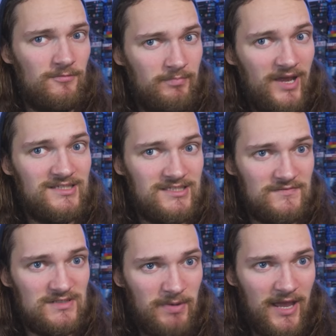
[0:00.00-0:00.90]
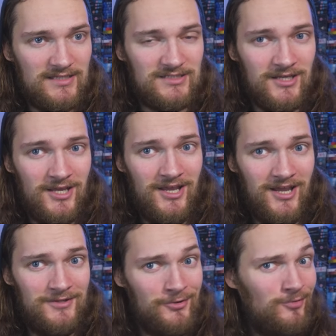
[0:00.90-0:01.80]
competitive specs,
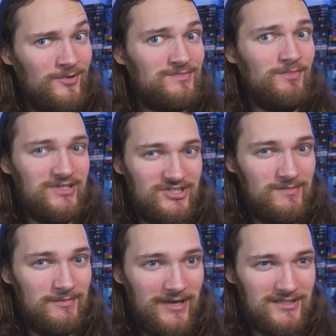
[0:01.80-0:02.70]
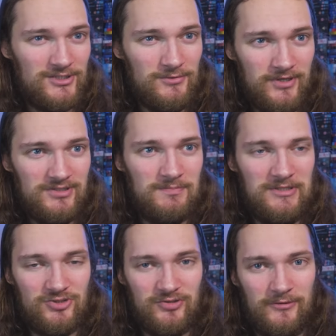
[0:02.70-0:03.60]
and that almost might seem a bit too good to
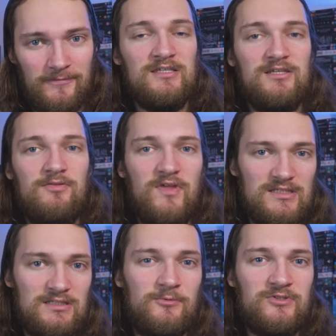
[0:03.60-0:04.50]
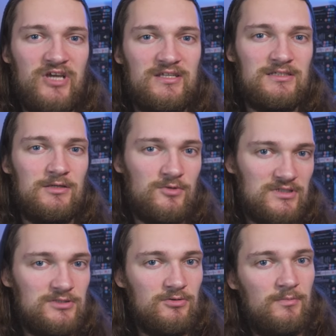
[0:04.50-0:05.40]
be true. So these are the projectors I want
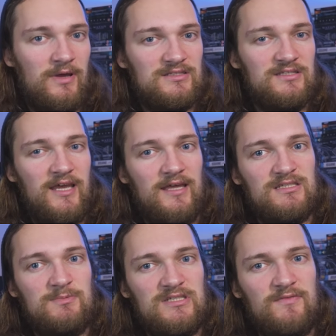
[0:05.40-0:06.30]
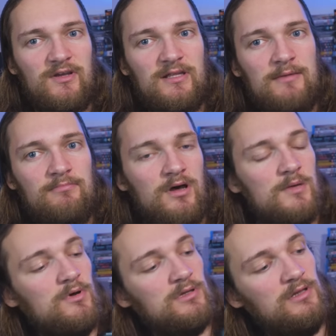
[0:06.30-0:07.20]
to talk about today, and specifically my
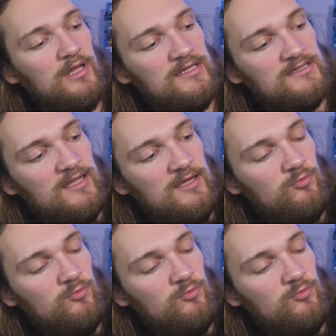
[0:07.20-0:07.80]
model is the